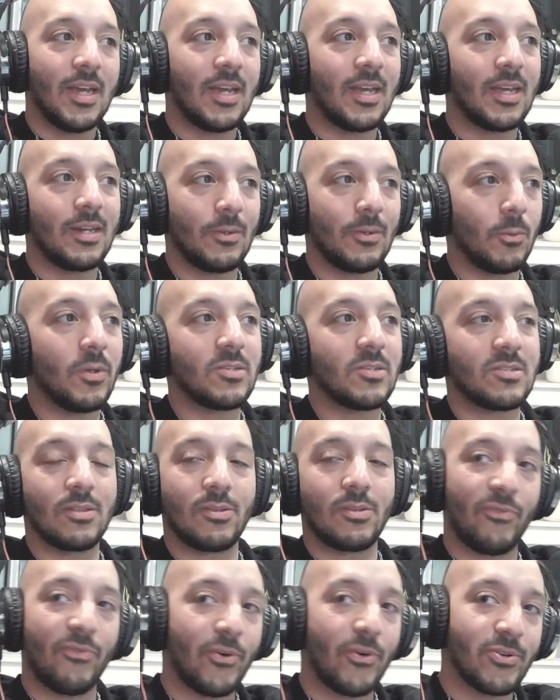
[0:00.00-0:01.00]
and it wasn't
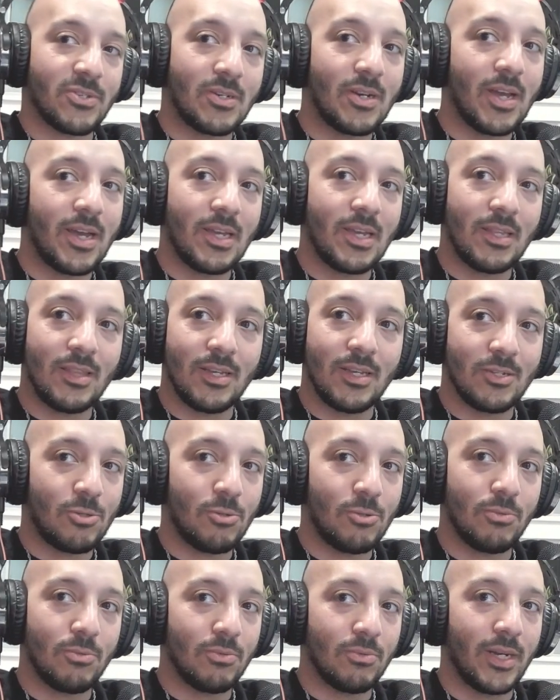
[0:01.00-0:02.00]
the first night that
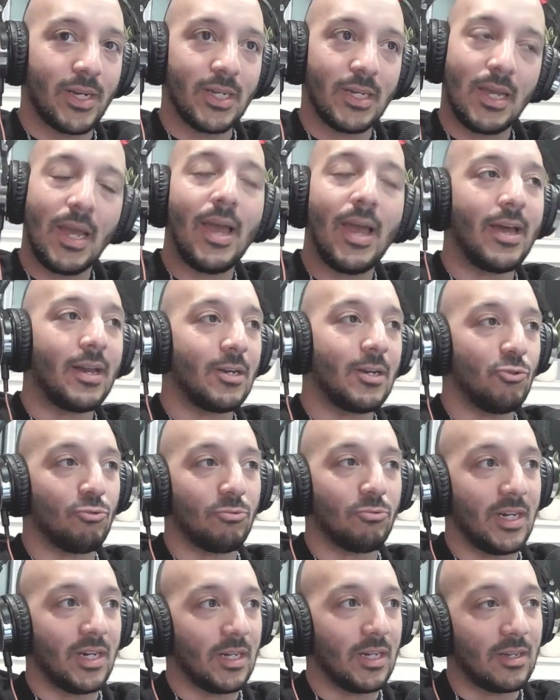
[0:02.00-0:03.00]
you like had a
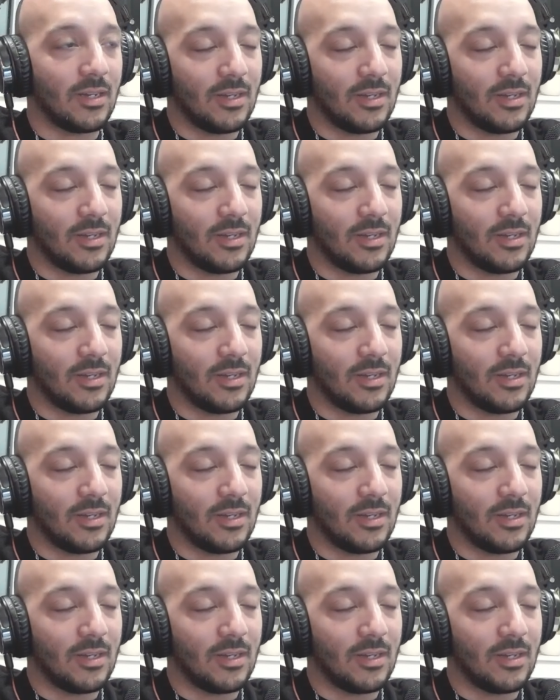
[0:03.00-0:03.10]
drink.